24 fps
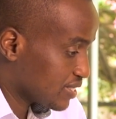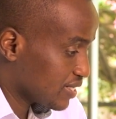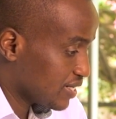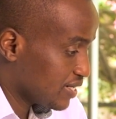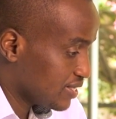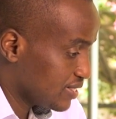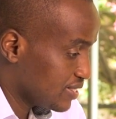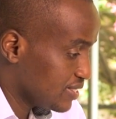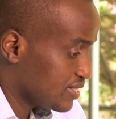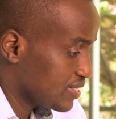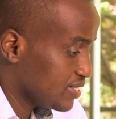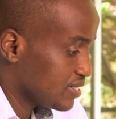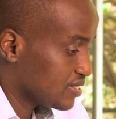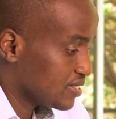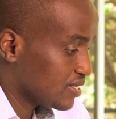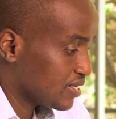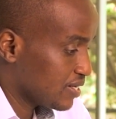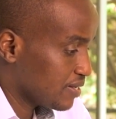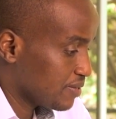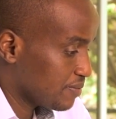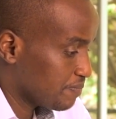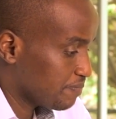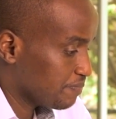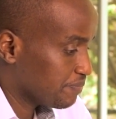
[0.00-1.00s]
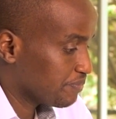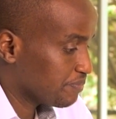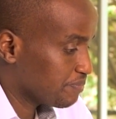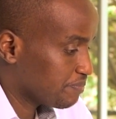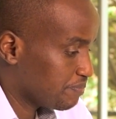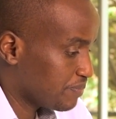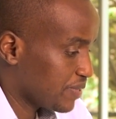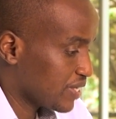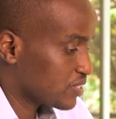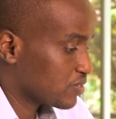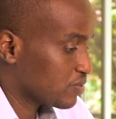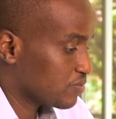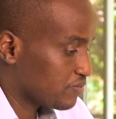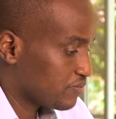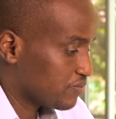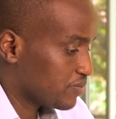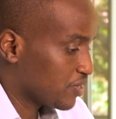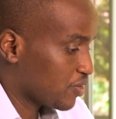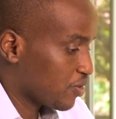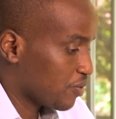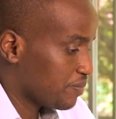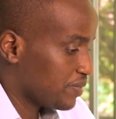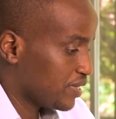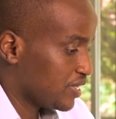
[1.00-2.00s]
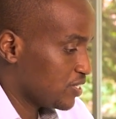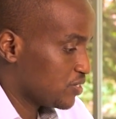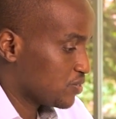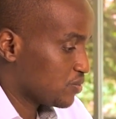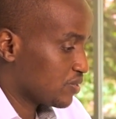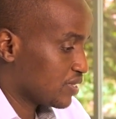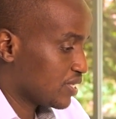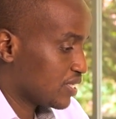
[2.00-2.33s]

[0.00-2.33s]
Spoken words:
And this is part of recommendation